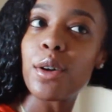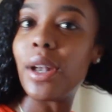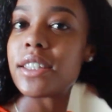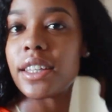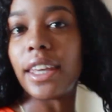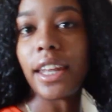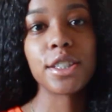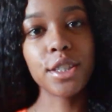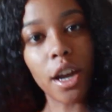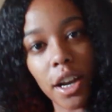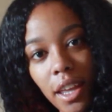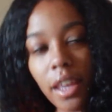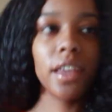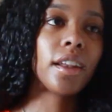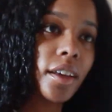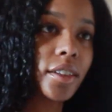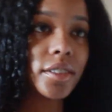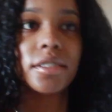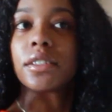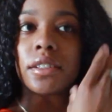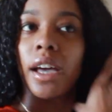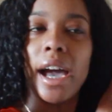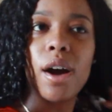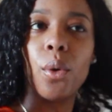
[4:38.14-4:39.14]
wash
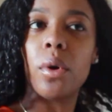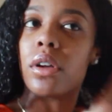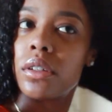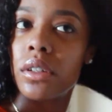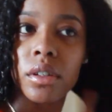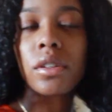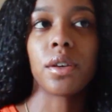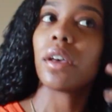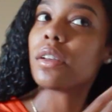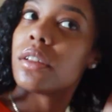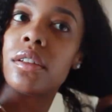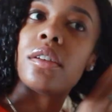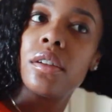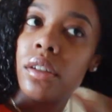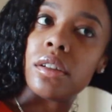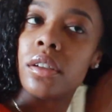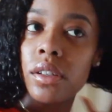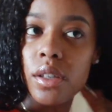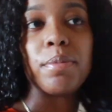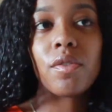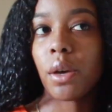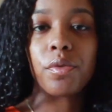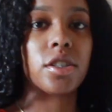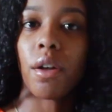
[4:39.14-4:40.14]
out your
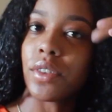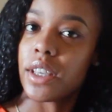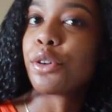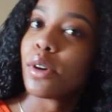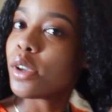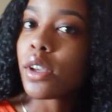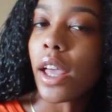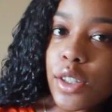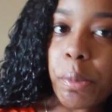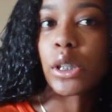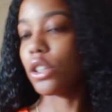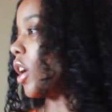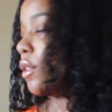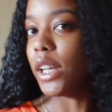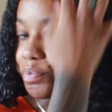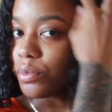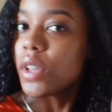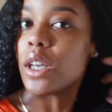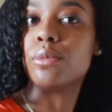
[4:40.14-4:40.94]
avocado hair mask.